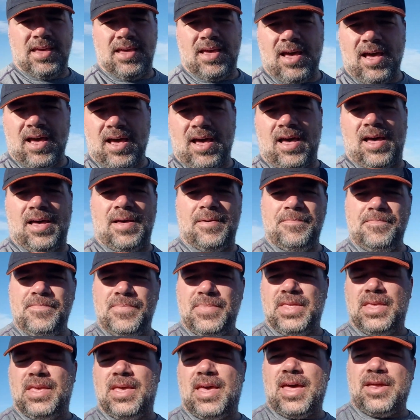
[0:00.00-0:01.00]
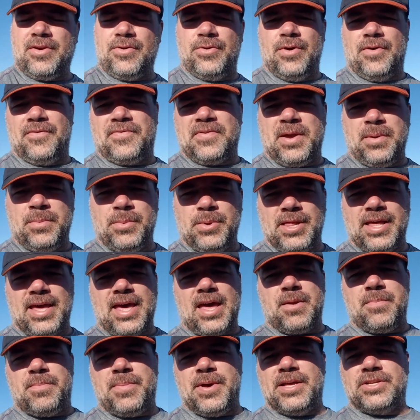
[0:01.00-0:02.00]
I don't know if Kimberly
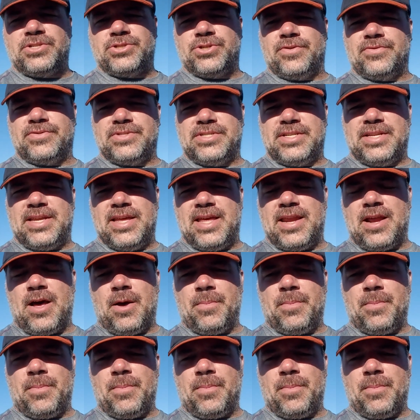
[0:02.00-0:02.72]
got a picture. If she did, I'll